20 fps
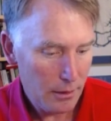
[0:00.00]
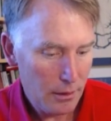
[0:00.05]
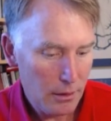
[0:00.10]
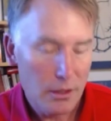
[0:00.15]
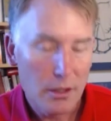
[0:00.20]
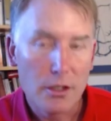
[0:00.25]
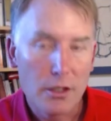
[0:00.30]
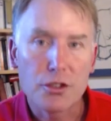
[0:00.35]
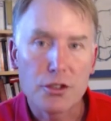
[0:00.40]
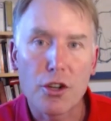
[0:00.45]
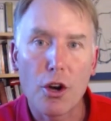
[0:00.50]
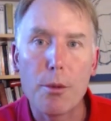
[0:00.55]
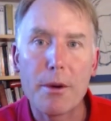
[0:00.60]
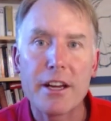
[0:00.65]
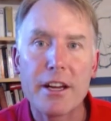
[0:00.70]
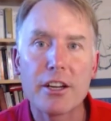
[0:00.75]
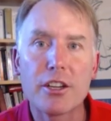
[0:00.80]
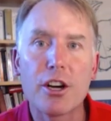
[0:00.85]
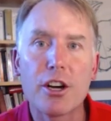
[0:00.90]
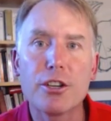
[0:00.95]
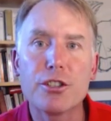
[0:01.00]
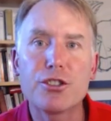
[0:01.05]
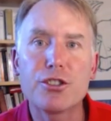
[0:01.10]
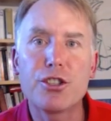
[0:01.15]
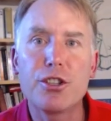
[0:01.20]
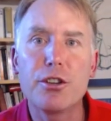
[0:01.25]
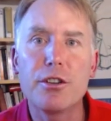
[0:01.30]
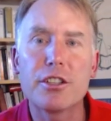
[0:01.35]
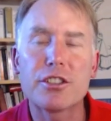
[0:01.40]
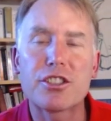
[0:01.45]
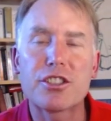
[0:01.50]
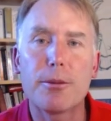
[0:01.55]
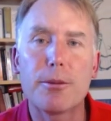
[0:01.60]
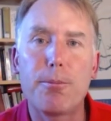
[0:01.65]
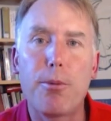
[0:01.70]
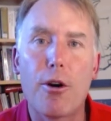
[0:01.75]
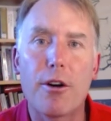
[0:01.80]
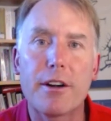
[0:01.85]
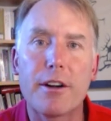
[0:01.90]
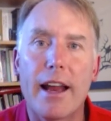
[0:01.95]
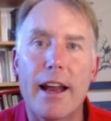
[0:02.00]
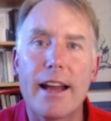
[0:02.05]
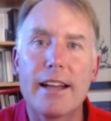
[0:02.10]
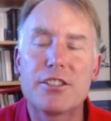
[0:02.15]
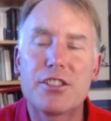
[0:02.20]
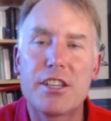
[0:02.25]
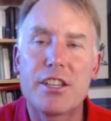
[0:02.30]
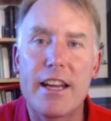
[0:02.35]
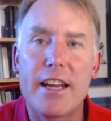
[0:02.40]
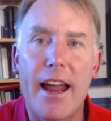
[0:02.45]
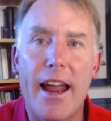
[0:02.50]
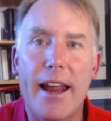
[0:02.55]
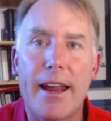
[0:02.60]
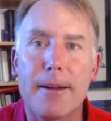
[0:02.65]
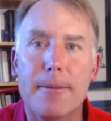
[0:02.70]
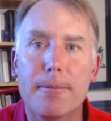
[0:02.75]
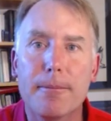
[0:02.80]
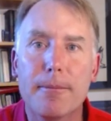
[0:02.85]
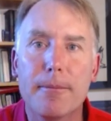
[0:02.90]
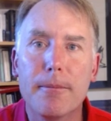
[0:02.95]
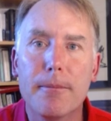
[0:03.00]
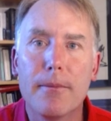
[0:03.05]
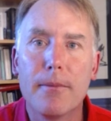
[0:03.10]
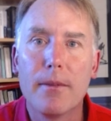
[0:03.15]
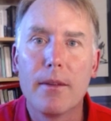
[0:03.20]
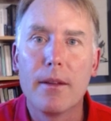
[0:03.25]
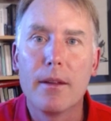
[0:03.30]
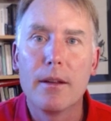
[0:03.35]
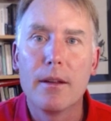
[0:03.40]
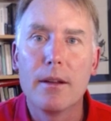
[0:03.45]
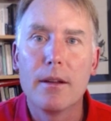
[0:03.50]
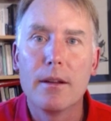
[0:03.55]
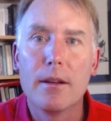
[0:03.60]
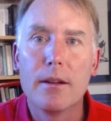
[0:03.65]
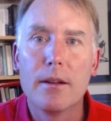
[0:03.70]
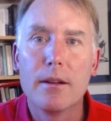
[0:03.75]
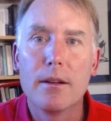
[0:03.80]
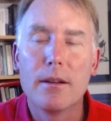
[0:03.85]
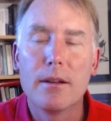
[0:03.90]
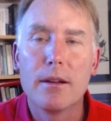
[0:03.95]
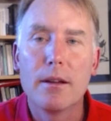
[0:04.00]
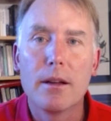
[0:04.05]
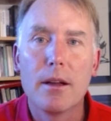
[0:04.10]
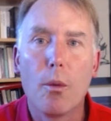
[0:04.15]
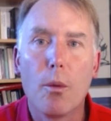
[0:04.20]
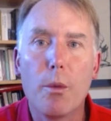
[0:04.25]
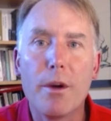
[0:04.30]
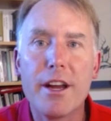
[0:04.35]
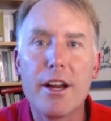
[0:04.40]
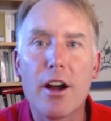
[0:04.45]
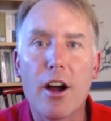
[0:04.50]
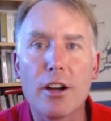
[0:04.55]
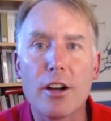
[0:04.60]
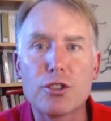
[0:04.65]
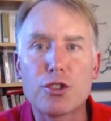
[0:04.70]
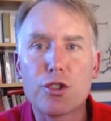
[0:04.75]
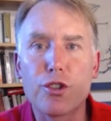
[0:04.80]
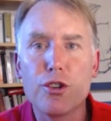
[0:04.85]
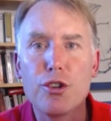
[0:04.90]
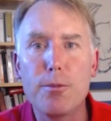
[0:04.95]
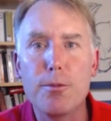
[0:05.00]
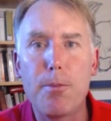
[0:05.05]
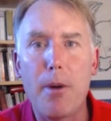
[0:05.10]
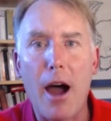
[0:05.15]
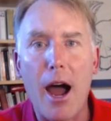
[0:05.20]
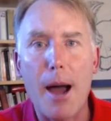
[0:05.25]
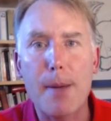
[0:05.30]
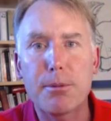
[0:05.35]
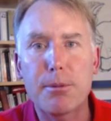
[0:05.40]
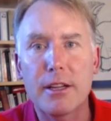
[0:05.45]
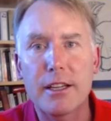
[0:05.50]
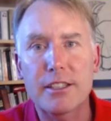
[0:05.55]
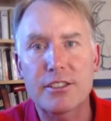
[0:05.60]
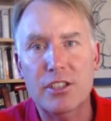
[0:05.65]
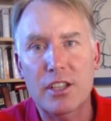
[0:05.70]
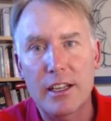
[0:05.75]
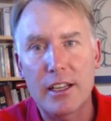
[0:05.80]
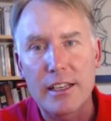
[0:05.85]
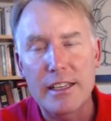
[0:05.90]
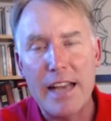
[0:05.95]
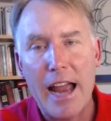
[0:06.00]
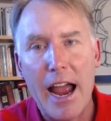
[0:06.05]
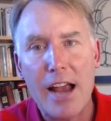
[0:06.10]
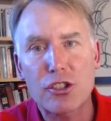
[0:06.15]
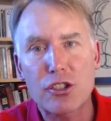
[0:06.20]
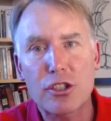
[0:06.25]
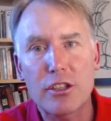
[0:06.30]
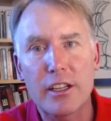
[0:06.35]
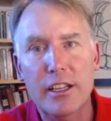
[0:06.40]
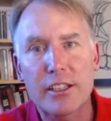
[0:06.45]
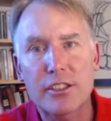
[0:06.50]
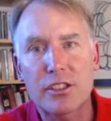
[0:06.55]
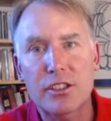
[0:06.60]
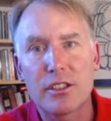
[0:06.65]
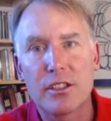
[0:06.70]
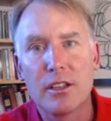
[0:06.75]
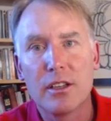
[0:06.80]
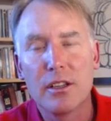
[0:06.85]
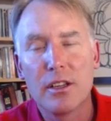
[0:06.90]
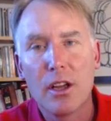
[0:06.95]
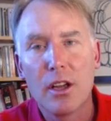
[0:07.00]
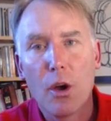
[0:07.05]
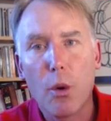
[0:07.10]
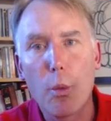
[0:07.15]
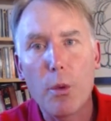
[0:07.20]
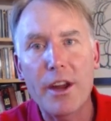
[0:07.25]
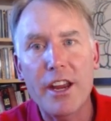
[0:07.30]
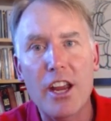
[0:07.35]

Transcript: So we encourage you to support NCA. We are true populist nationalists. We